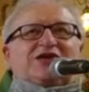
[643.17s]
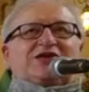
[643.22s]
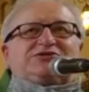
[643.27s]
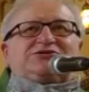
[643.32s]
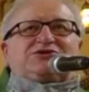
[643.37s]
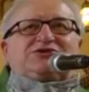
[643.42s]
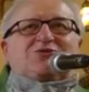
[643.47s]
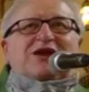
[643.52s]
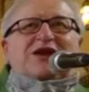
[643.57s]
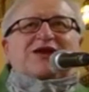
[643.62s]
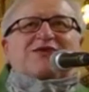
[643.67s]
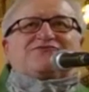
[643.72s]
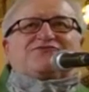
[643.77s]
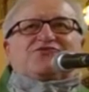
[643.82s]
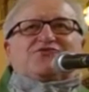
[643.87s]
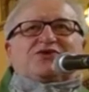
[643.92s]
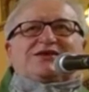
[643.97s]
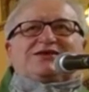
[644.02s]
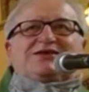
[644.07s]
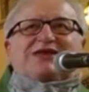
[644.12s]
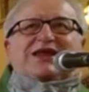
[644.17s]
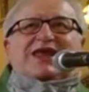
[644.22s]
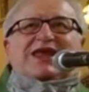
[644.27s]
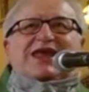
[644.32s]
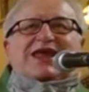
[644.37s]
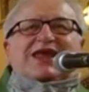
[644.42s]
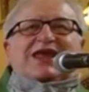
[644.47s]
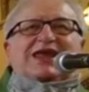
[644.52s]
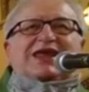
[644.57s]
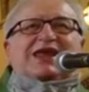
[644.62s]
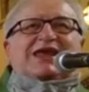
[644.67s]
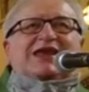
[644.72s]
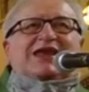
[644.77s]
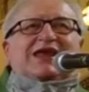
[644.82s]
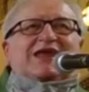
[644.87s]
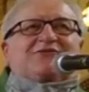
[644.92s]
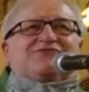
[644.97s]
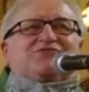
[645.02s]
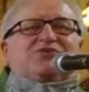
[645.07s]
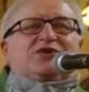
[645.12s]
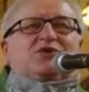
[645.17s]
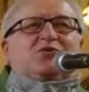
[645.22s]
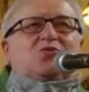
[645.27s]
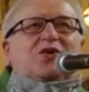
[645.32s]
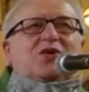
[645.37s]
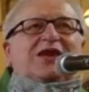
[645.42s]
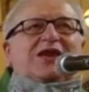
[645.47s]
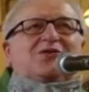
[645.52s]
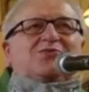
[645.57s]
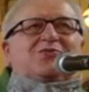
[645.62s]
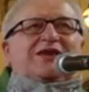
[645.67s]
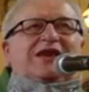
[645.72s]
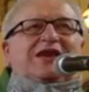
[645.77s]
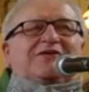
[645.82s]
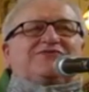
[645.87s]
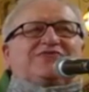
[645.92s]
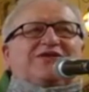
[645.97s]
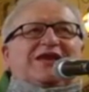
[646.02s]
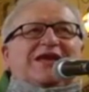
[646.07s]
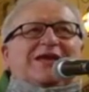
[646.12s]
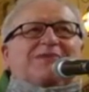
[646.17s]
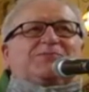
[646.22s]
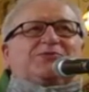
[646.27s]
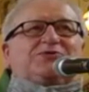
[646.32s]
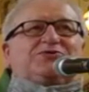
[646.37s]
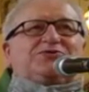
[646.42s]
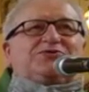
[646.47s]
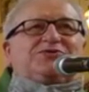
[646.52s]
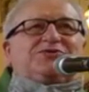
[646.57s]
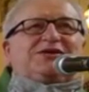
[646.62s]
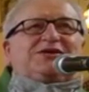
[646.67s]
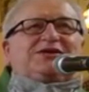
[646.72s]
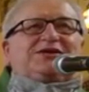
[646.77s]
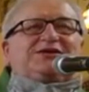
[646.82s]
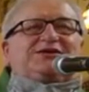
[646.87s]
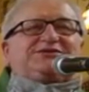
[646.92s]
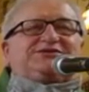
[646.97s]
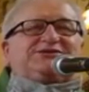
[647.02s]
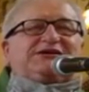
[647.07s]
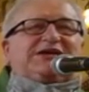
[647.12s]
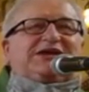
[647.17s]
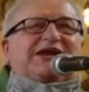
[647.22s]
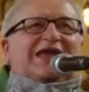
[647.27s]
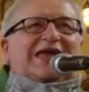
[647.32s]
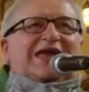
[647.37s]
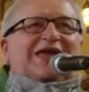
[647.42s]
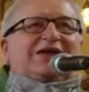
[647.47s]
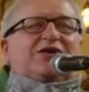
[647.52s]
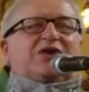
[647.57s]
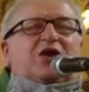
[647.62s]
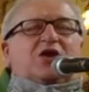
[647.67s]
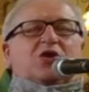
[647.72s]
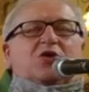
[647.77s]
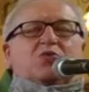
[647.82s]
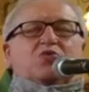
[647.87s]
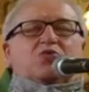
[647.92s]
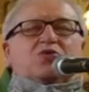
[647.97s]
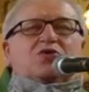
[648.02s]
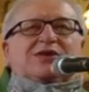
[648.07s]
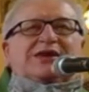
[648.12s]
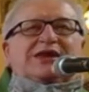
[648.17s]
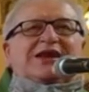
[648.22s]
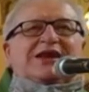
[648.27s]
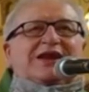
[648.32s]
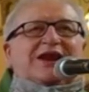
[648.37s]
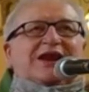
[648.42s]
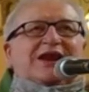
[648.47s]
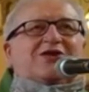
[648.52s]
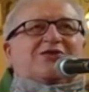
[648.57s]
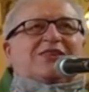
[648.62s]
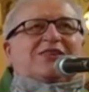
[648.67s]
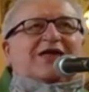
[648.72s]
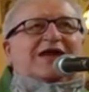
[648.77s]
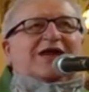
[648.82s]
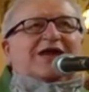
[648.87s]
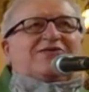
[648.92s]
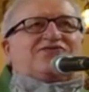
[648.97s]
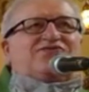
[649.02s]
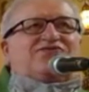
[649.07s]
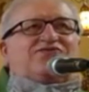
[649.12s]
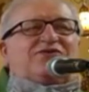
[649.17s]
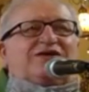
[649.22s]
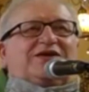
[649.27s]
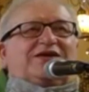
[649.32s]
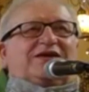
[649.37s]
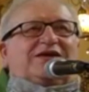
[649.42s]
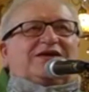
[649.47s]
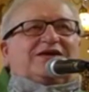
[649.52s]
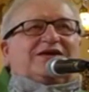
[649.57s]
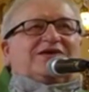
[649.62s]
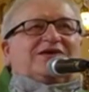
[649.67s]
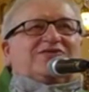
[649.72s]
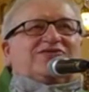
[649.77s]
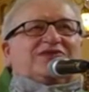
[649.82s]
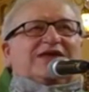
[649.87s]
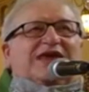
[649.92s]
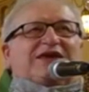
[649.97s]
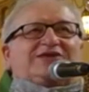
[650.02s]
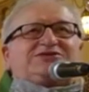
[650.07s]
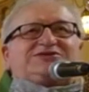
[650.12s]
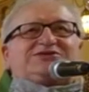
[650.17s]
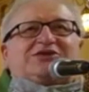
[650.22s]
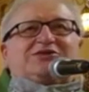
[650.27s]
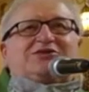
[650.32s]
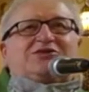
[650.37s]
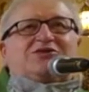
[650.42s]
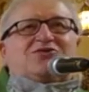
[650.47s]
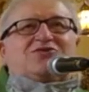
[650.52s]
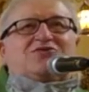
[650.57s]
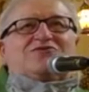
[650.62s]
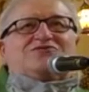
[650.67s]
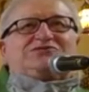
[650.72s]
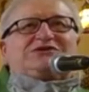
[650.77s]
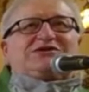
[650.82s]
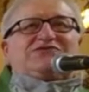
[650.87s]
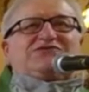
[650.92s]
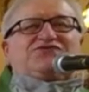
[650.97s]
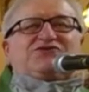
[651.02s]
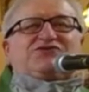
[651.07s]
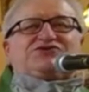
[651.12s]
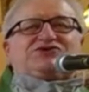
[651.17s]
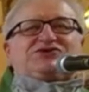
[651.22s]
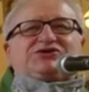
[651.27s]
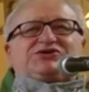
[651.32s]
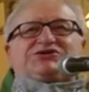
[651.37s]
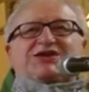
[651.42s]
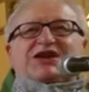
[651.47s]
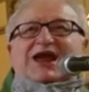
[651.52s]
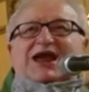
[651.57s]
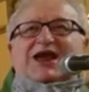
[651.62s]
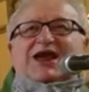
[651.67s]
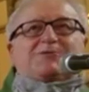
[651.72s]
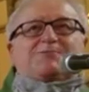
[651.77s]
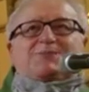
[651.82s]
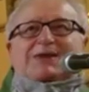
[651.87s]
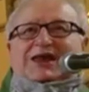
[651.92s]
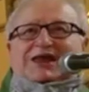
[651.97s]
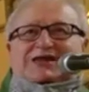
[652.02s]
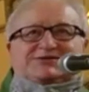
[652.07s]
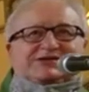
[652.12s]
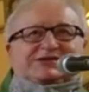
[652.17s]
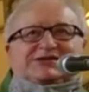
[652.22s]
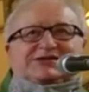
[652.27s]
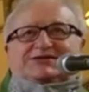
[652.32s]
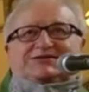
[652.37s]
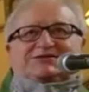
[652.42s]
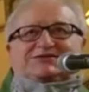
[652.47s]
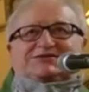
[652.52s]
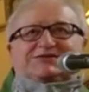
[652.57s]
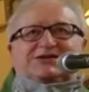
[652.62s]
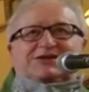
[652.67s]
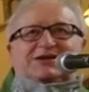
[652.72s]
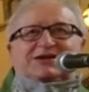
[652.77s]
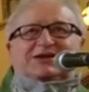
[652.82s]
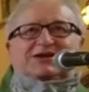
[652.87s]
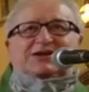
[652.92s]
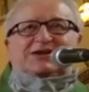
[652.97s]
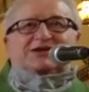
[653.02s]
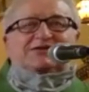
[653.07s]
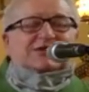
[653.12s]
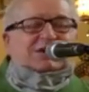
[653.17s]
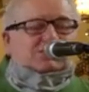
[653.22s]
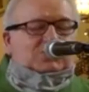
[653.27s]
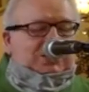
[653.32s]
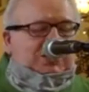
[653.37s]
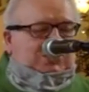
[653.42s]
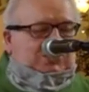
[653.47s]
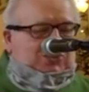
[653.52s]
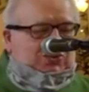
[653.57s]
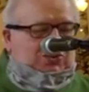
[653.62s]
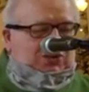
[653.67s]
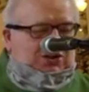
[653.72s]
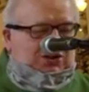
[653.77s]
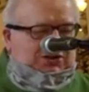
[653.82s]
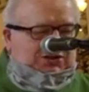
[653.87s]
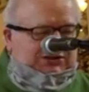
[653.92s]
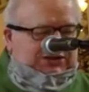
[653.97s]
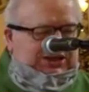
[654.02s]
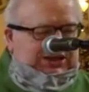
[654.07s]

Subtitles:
So every day and every way we have the opportunity to see God working in our life, that's the loaves and fishes in our baskets that we are called